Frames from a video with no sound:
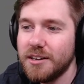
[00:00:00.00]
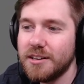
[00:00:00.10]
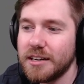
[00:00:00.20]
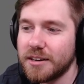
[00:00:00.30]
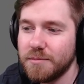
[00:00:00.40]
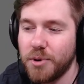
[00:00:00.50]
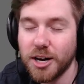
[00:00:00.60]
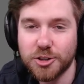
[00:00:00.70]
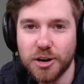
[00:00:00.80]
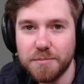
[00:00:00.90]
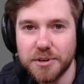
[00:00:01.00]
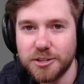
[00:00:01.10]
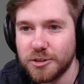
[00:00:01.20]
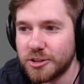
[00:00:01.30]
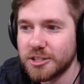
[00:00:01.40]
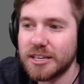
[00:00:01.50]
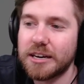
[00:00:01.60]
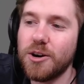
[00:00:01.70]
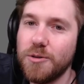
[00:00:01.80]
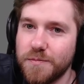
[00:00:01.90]
like bot drop because you could just
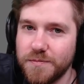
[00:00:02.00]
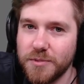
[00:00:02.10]
like, oh,